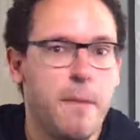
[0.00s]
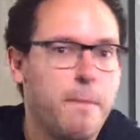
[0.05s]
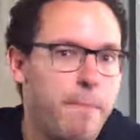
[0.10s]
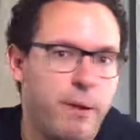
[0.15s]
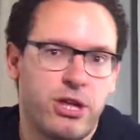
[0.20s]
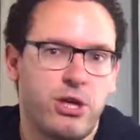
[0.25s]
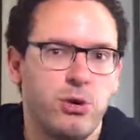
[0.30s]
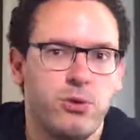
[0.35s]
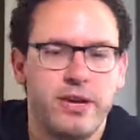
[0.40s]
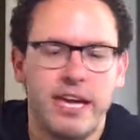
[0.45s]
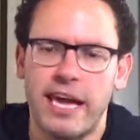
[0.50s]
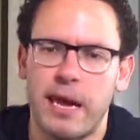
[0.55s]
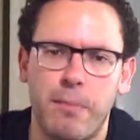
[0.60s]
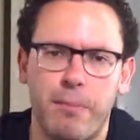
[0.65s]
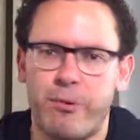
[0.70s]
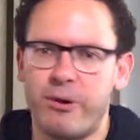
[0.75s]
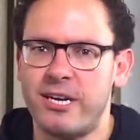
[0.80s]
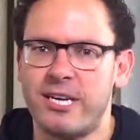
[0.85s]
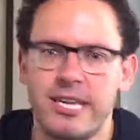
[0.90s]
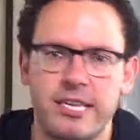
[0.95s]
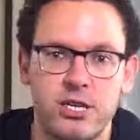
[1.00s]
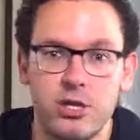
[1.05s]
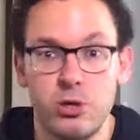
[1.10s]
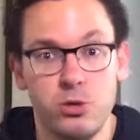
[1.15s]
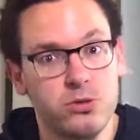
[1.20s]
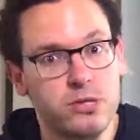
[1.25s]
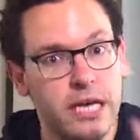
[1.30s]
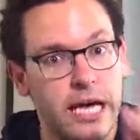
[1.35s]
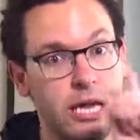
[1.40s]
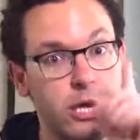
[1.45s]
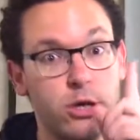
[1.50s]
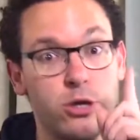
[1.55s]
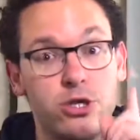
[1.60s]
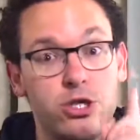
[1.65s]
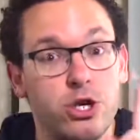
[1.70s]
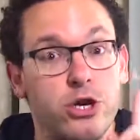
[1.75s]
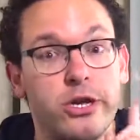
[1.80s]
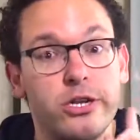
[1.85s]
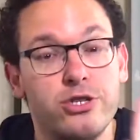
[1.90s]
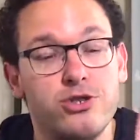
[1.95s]
but you can't predict news and you
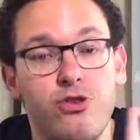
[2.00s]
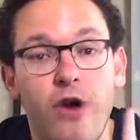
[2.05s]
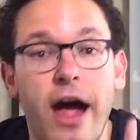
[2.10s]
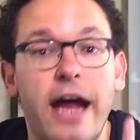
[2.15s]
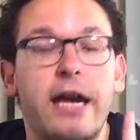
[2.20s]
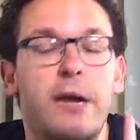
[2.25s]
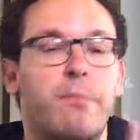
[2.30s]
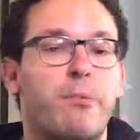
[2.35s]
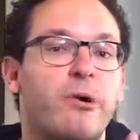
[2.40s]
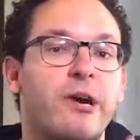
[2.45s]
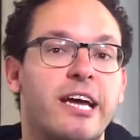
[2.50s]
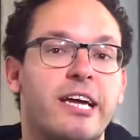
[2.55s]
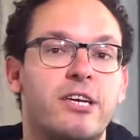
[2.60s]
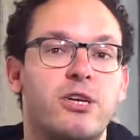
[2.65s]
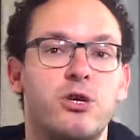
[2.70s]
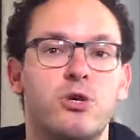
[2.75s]
shouldn't try to predict